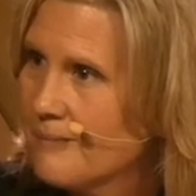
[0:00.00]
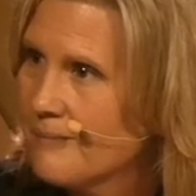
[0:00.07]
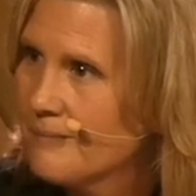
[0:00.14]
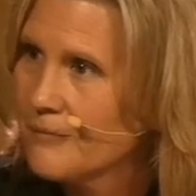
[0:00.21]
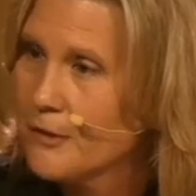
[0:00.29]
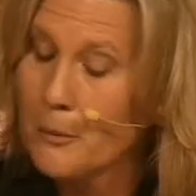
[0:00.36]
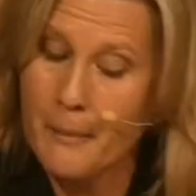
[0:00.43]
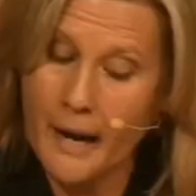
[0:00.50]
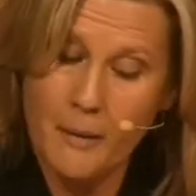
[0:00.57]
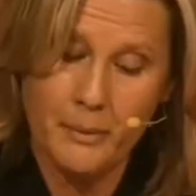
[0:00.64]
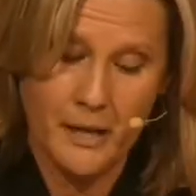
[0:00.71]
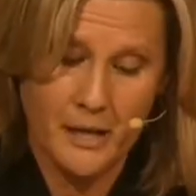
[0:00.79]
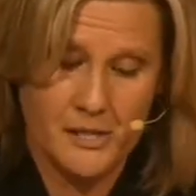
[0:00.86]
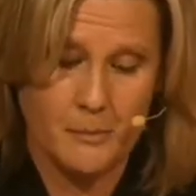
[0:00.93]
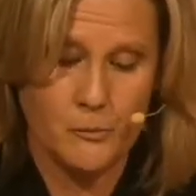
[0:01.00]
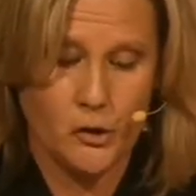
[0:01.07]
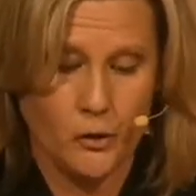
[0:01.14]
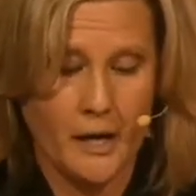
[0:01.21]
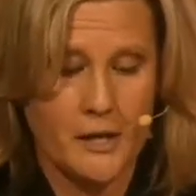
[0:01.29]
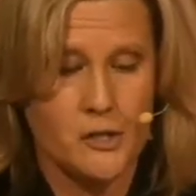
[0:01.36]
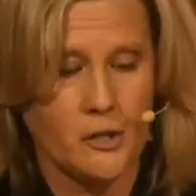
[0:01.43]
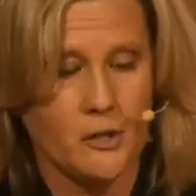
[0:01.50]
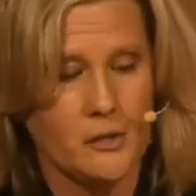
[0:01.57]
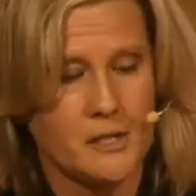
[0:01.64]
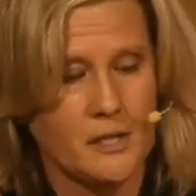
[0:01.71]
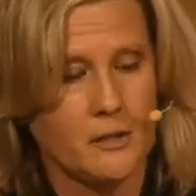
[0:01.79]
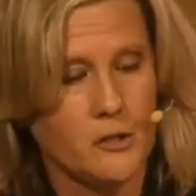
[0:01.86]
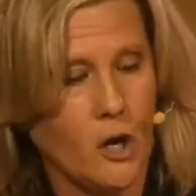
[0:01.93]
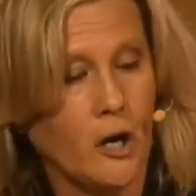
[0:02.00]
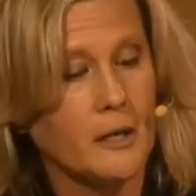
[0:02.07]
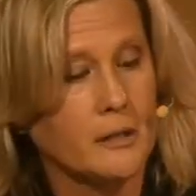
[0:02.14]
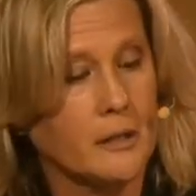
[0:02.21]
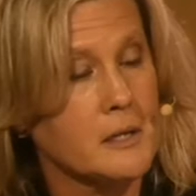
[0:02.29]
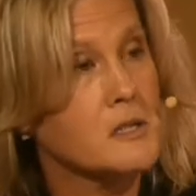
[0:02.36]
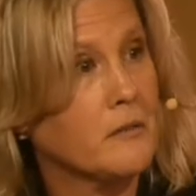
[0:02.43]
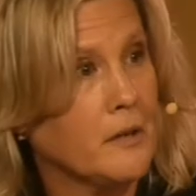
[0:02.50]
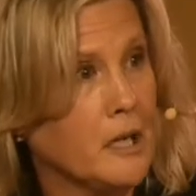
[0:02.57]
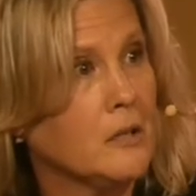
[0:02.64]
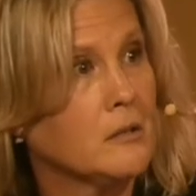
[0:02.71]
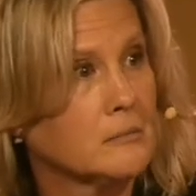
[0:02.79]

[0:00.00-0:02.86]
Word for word: There may be some treasures in the darkness for you.